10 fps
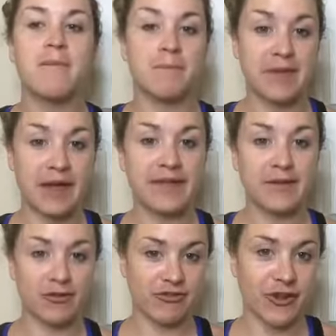because
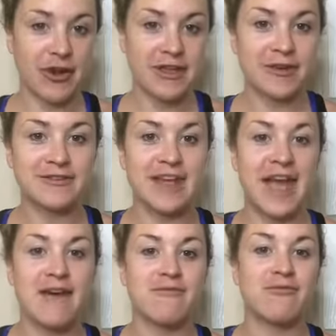you're starting your
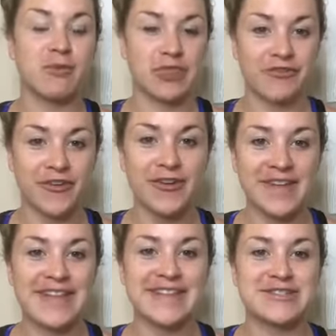day with the first
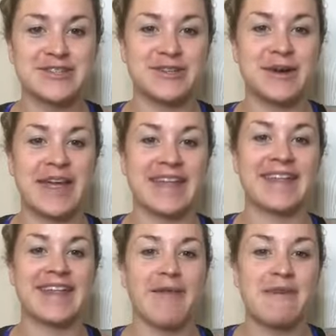thing that you're doing is
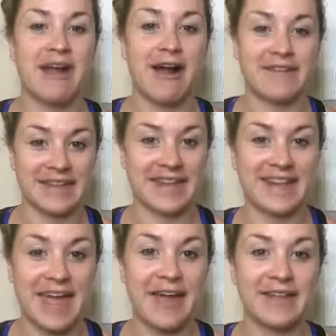stepping on the
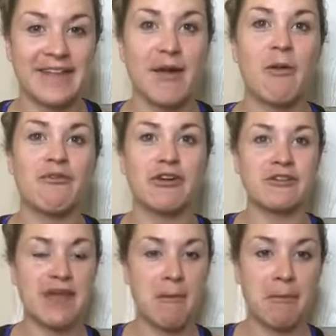scale. So, if you're the
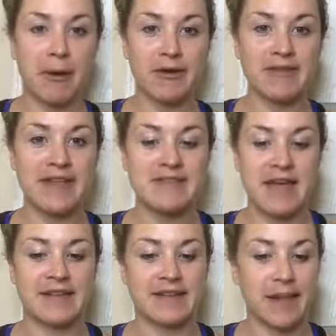type of person
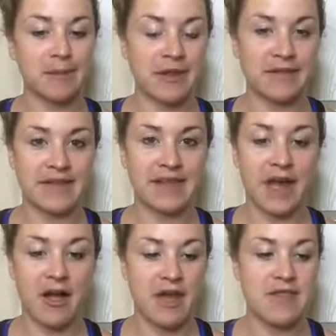that steps on the
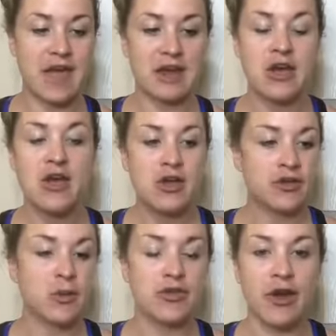scale and then
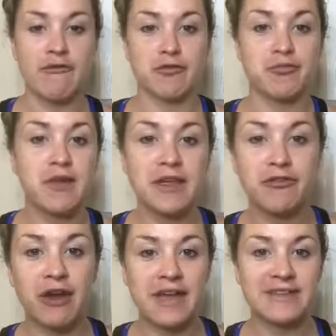you either have a really
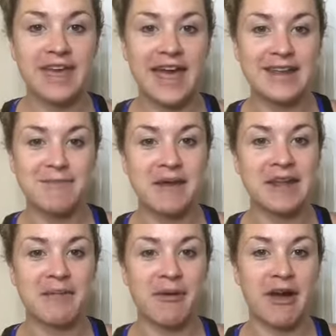great day,
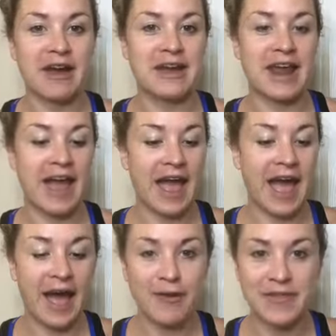depending upon
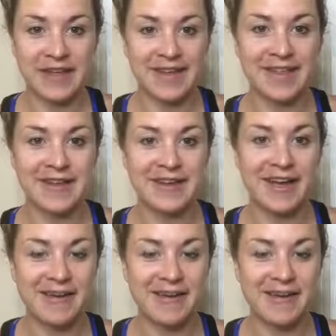how things look